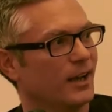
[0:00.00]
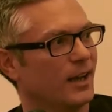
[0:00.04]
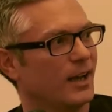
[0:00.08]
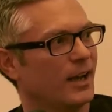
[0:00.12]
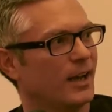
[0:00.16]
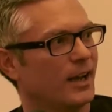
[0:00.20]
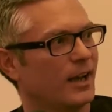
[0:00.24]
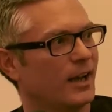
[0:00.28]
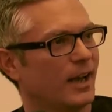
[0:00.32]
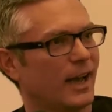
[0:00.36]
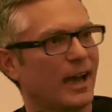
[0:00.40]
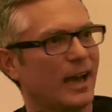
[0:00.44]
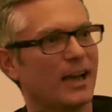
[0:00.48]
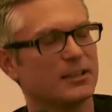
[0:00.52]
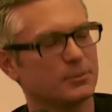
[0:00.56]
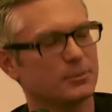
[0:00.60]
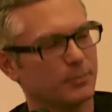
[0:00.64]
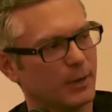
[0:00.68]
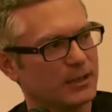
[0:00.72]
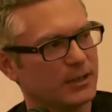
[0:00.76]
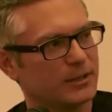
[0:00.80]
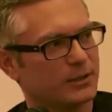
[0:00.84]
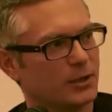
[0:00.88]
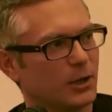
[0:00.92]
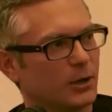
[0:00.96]
uh, ask
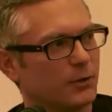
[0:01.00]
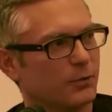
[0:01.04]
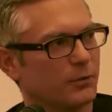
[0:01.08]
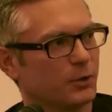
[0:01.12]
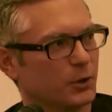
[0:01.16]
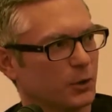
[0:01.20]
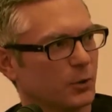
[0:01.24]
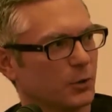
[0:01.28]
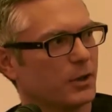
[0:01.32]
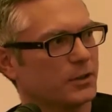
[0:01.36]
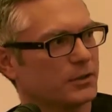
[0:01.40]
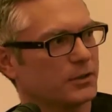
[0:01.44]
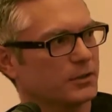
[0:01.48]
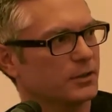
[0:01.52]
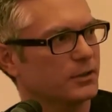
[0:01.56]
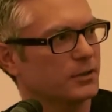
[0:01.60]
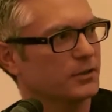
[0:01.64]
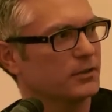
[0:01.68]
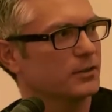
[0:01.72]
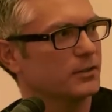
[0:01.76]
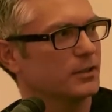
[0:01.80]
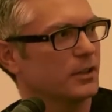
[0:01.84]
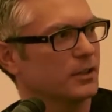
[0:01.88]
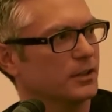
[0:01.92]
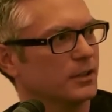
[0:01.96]
myself the
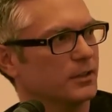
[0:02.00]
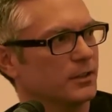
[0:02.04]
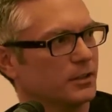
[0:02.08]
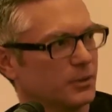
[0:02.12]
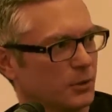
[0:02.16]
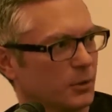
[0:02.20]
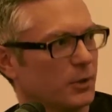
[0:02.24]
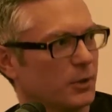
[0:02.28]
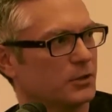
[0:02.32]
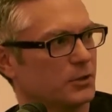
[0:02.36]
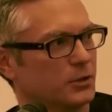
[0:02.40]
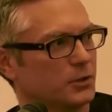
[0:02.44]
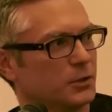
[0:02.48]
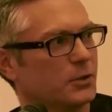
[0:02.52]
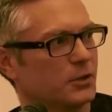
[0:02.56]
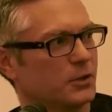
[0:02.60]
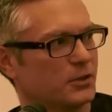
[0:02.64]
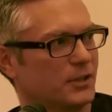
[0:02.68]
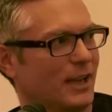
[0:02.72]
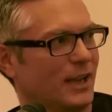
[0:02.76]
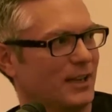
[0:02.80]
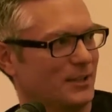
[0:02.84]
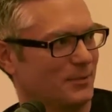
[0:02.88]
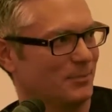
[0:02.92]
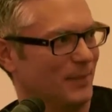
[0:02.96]
questions, that, the question you
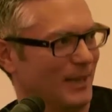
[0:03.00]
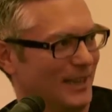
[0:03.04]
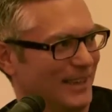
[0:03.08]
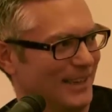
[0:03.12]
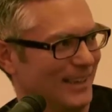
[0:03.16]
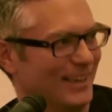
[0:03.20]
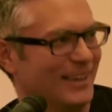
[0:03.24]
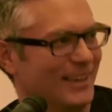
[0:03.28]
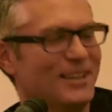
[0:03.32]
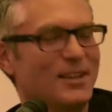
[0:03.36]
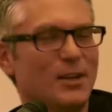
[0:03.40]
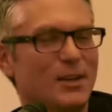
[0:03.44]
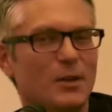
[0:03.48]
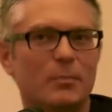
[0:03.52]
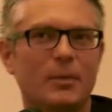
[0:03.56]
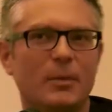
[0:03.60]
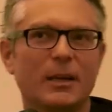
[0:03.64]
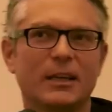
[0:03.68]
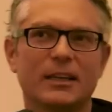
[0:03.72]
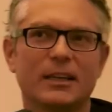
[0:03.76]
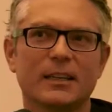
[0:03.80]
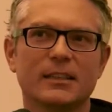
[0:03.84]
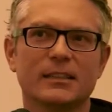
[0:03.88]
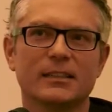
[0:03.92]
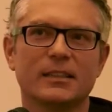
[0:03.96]
just asked me. Yeah.
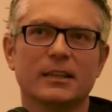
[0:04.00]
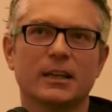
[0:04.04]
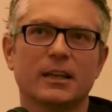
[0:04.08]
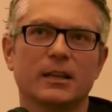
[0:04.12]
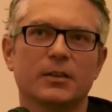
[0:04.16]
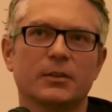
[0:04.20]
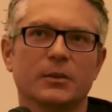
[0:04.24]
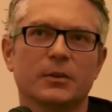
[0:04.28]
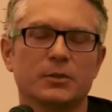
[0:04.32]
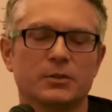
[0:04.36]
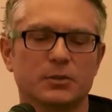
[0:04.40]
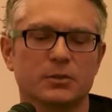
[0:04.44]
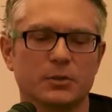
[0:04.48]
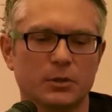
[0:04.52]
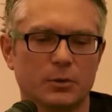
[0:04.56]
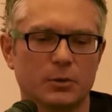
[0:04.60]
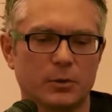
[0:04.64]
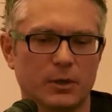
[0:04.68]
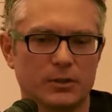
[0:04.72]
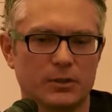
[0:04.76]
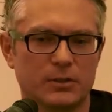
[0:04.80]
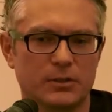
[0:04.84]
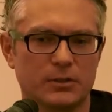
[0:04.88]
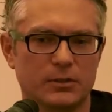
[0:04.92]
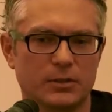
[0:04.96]
Because uh, those sort of
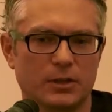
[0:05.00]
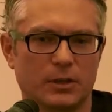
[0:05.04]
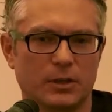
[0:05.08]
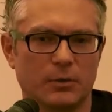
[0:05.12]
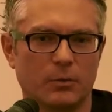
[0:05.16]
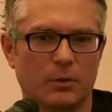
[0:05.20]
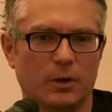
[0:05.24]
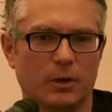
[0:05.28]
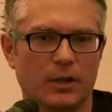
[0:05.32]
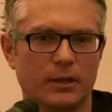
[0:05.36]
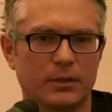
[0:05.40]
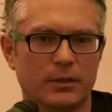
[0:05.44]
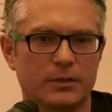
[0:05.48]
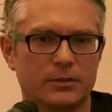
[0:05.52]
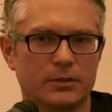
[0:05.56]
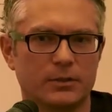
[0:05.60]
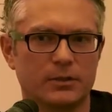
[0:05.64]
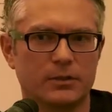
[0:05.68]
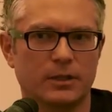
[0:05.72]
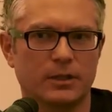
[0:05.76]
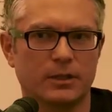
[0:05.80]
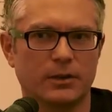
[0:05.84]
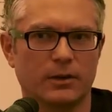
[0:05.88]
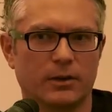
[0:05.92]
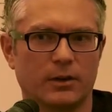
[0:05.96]
questions are, while
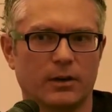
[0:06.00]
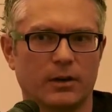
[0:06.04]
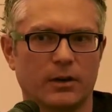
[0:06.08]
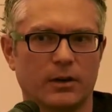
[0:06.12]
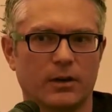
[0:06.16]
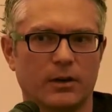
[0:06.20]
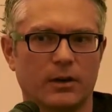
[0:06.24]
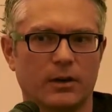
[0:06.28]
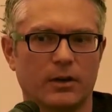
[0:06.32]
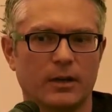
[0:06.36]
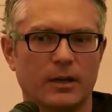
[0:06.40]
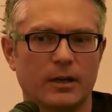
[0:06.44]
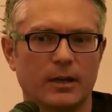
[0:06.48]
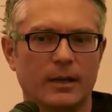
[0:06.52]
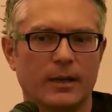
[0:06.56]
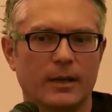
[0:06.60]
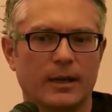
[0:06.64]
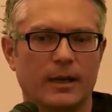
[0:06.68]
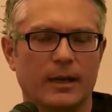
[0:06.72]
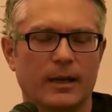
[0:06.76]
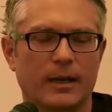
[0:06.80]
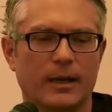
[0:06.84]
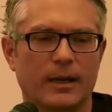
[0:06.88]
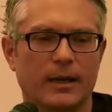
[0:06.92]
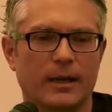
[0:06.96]
interesting, are
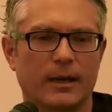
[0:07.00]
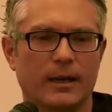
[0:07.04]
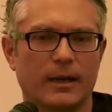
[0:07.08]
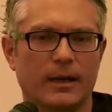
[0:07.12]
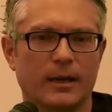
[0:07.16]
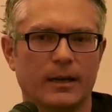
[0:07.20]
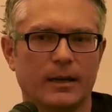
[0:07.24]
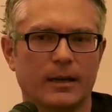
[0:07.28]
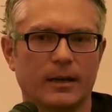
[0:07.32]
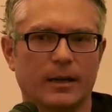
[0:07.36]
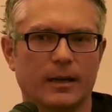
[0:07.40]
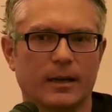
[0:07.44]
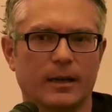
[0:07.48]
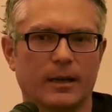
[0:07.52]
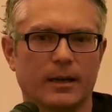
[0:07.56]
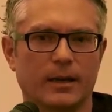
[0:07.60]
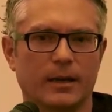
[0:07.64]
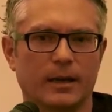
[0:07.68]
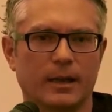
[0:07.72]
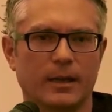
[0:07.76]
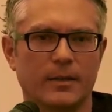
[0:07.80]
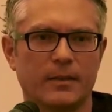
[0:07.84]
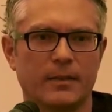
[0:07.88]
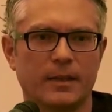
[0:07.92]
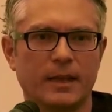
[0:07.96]
uh,
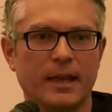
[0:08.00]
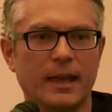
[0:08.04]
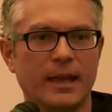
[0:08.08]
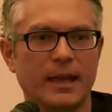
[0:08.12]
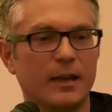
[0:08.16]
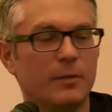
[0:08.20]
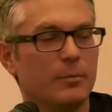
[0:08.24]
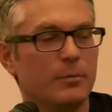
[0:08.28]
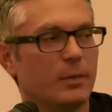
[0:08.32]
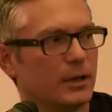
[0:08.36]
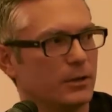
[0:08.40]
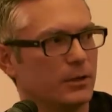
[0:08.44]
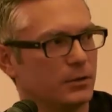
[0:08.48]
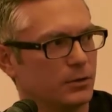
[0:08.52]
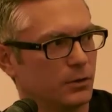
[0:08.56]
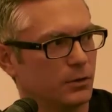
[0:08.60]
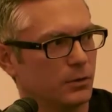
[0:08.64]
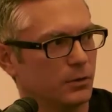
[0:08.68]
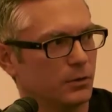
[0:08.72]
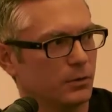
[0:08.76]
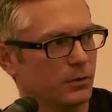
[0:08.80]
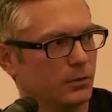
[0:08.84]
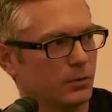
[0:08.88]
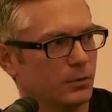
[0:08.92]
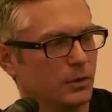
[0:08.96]
uh, the enemy
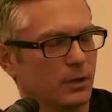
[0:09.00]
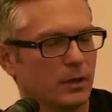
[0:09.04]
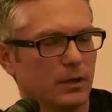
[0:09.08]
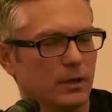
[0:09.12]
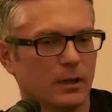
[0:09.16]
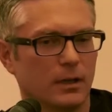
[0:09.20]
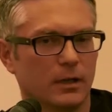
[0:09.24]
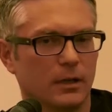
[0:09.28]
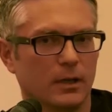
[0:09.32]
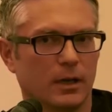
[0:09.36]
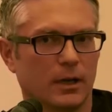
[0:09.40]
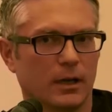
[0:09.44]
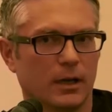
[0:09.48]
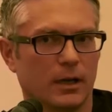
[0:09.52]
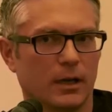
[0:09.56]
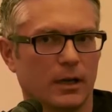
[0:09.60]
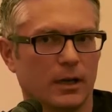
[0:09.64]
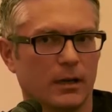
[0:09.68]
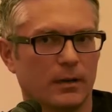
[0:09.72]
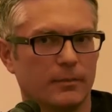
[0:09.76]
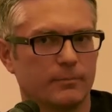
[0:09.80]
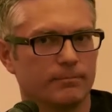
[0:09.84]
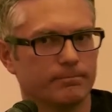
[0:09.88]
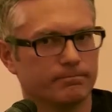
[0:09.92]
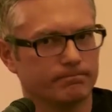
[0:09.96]
to
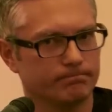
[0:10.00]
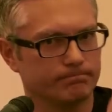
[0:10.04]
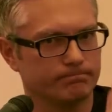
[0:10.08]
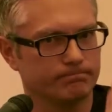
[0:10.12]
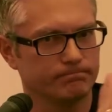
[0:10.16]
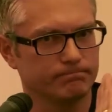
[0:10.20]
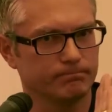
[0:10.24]
um,